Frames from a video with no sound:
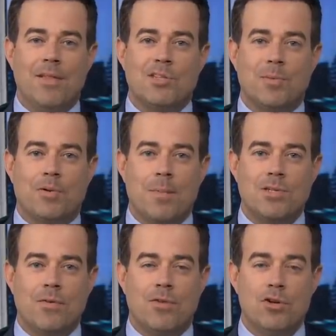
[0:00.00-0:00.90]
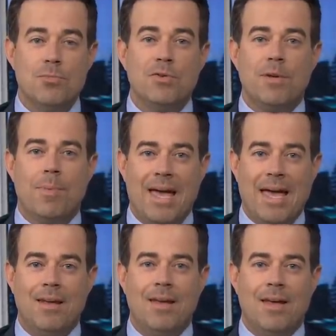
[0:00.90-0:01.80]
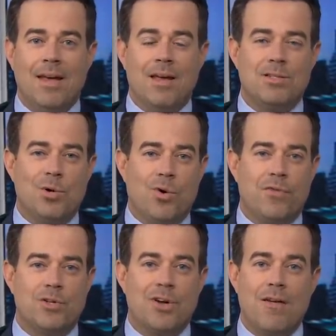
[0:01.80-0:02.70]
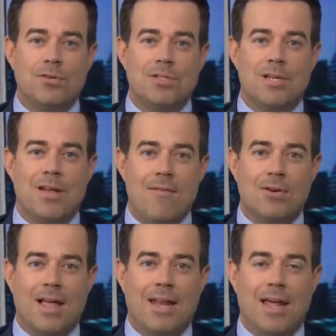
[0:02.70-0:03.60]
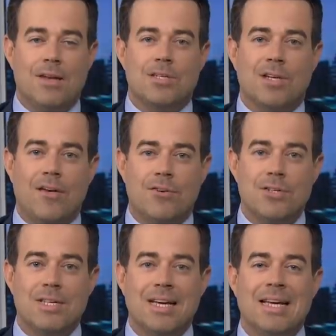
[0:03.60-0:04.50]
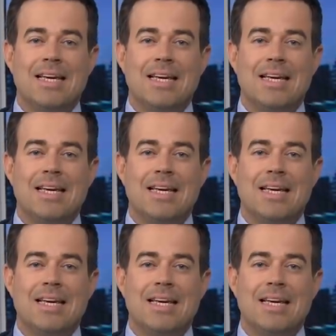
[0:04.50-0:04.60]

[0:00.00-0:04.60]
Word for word: That's the premise of the new movie Pan as the orphan travels to Neverland and discovers